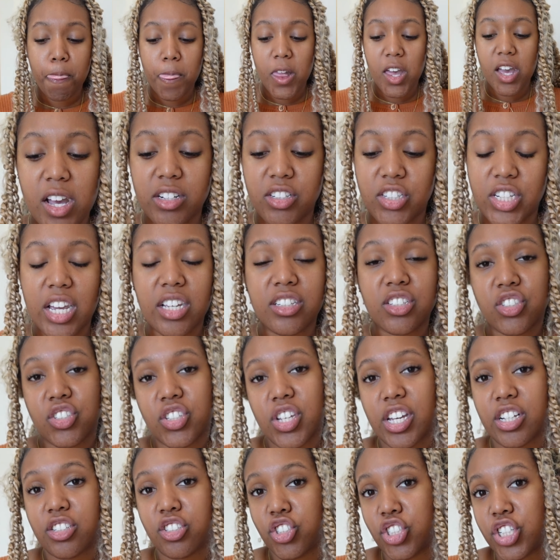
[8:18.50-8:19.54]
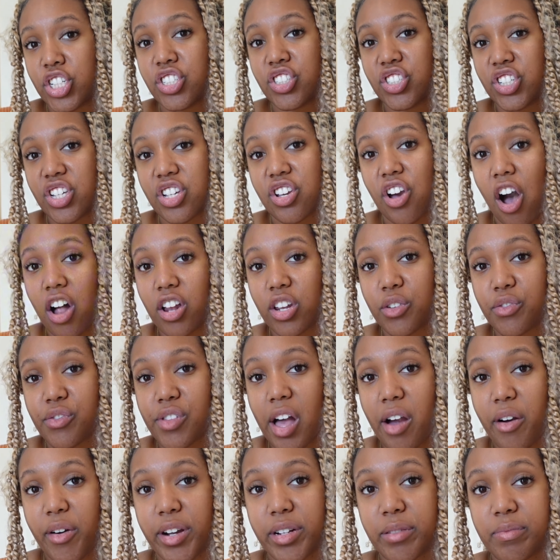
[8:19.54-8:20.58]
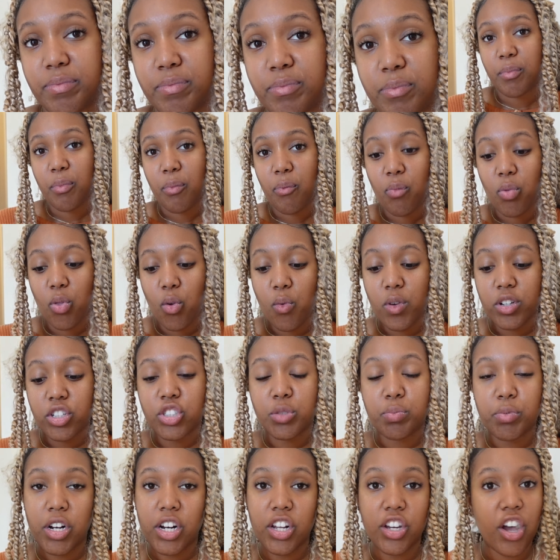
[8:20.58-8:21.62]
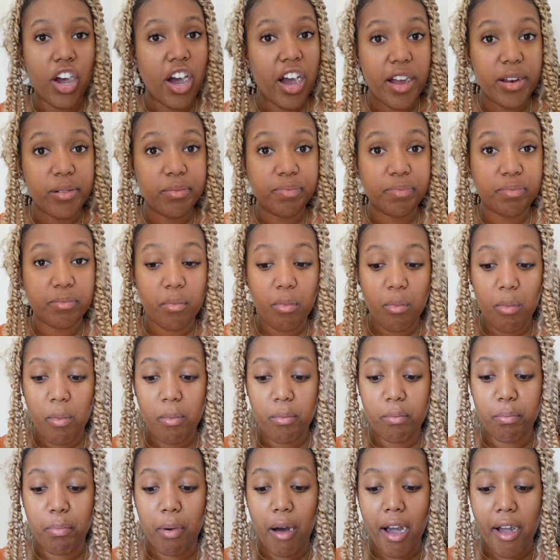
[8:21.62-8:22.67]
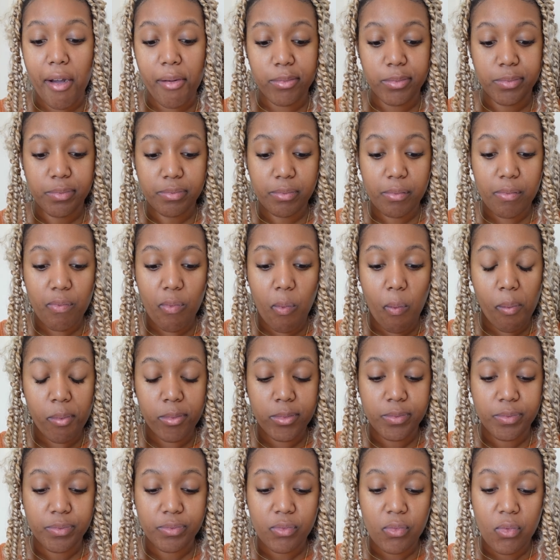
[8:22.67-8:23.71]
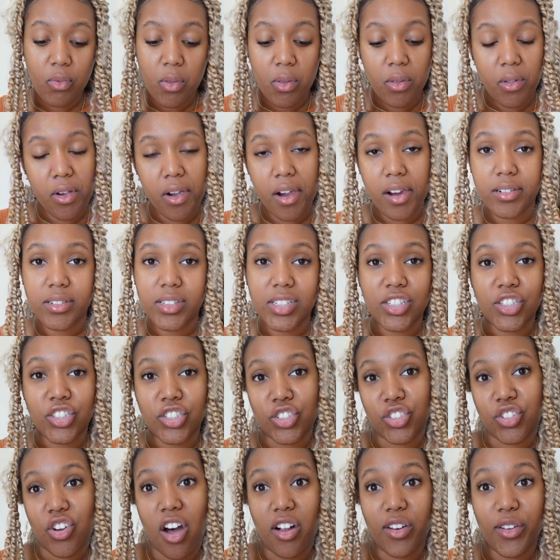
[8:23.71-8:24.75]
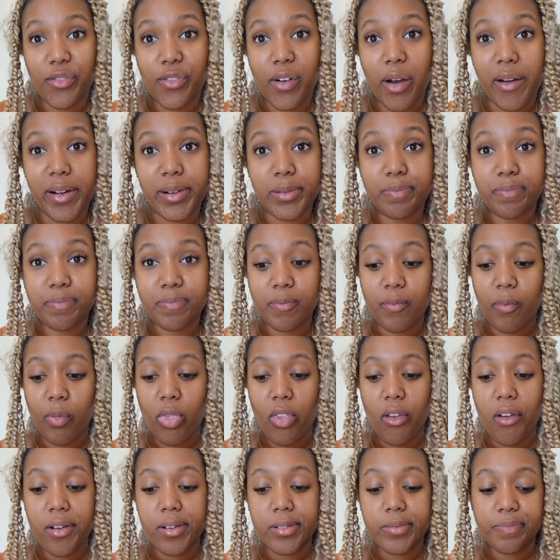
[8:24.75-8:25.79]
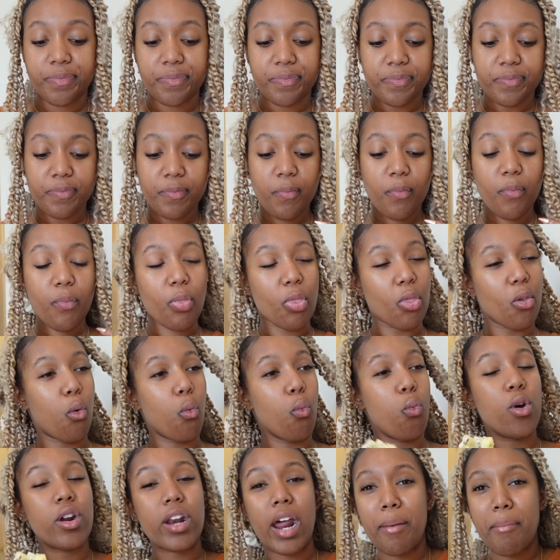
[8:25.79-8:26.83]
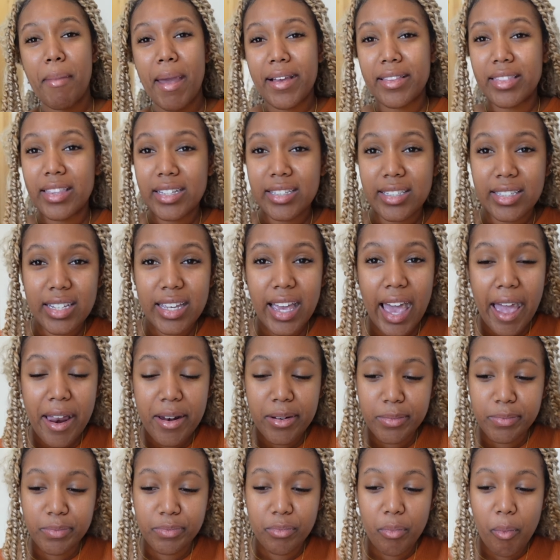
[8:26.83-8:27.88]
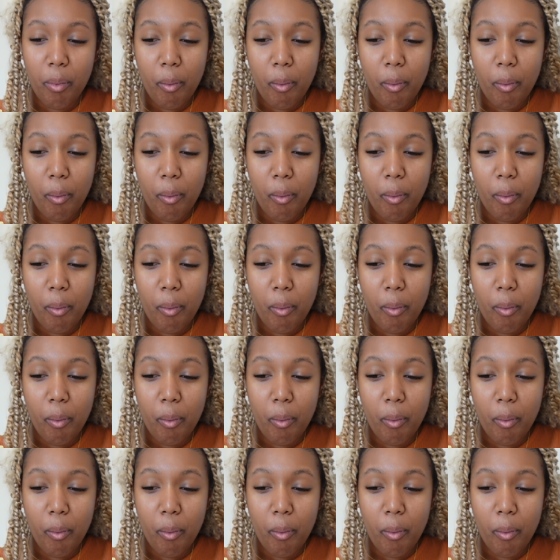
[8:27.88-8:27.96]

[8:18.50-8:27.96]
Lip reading: it tastes like cheesy cauliflower, which is pretty good, but it's just cauliflower. Would I make this again?